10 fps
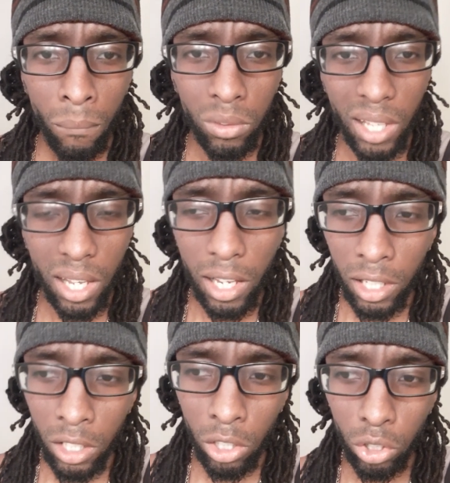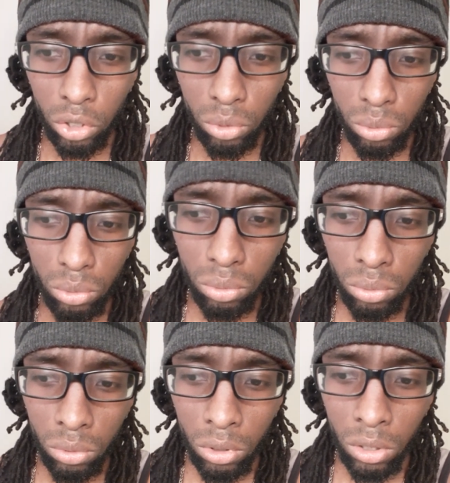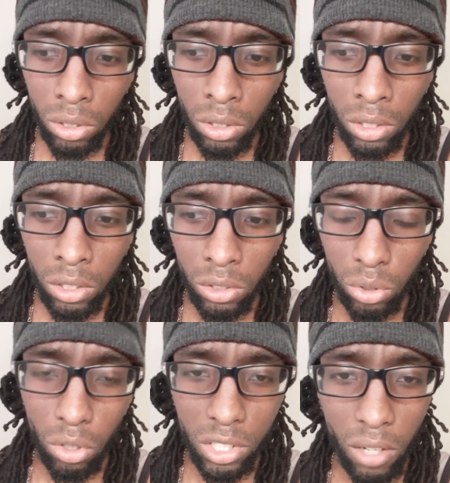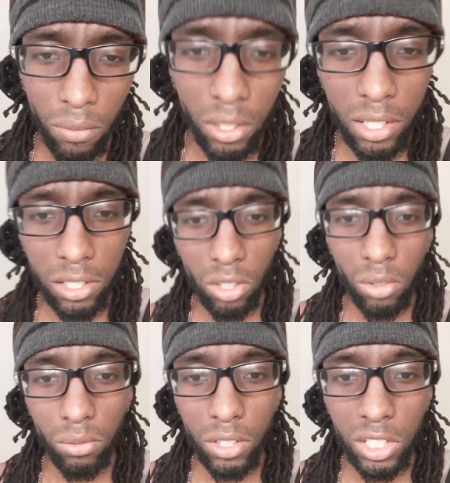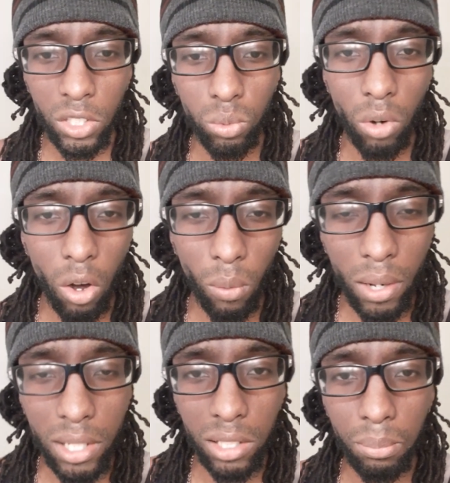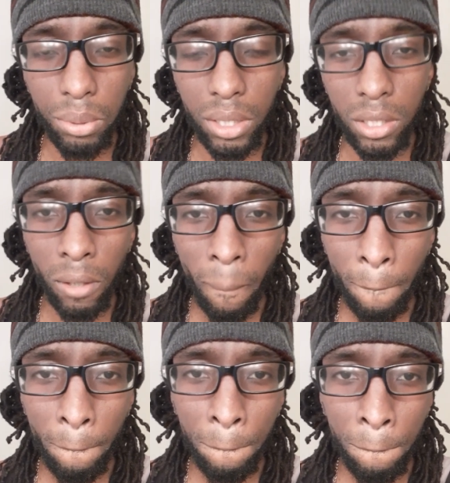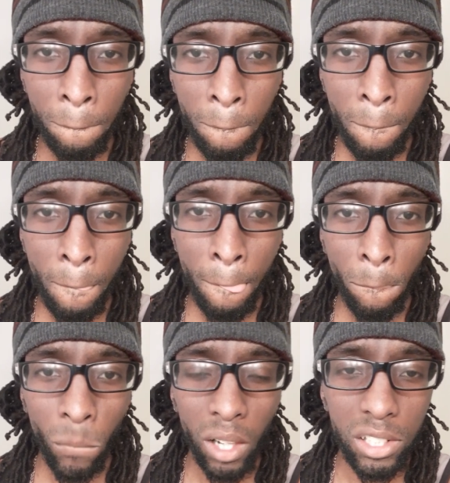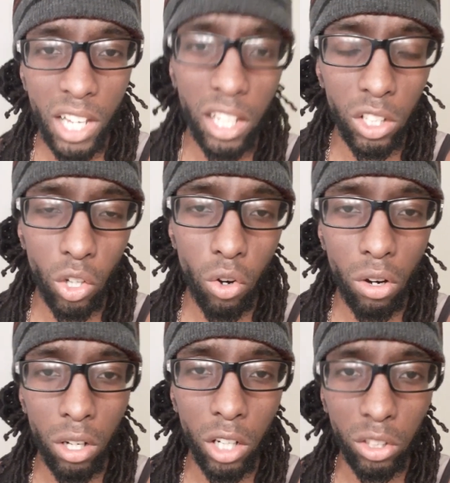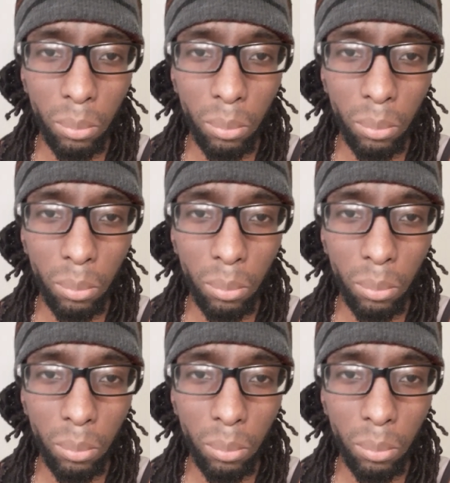that you do yourself a disservice to always be taking on other